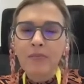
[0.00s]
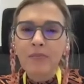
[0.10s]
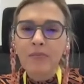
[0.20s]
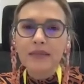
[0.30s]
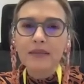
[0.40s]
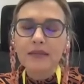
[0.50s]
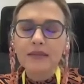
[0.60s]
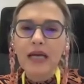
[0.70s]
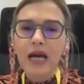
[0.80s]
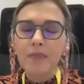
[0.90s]
but
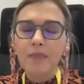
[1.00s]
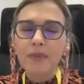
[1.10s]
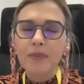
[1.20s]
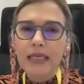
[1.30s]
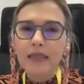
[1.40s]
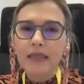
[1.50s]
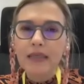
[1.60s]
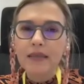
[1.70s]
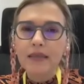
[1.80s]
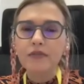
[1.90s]

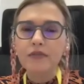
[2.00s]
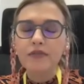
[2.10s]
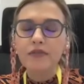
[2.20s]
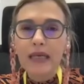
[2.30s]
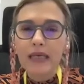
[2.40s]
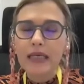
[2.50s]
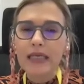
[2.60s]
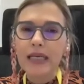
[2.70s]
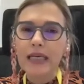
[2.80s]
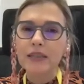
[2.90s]
update of many
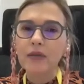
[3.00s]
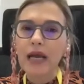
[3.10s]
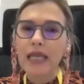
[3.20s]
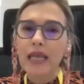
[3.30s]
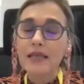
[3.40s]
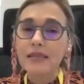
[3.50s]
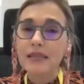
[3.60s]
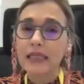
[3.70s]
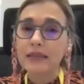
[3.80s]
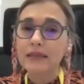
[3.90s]
clinical trials
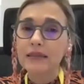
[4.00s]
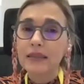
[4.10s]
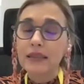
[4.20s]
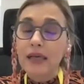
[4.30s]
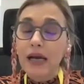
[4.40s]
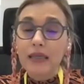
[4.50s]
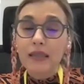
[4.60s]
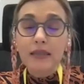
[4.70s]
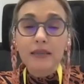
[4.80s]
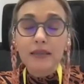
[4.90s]
that I
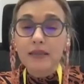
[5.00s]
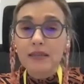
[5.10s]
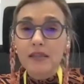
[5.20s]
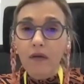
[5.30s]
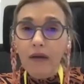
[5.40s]
think that it is